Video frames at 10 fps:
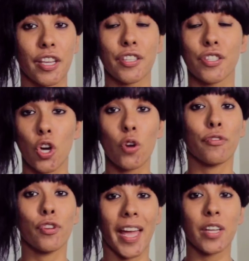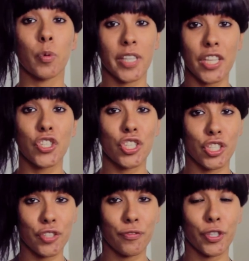So if you like what I just
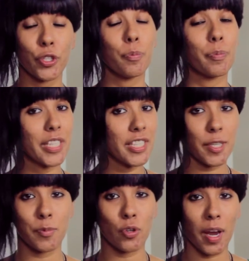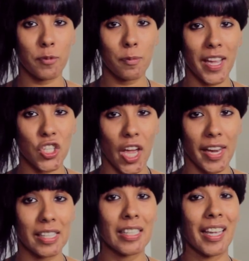did for you, please subscribe to my
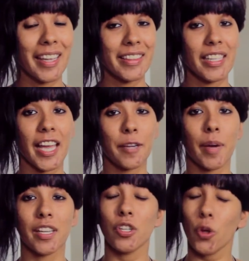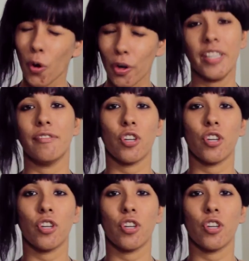channel, hit the like button or leave a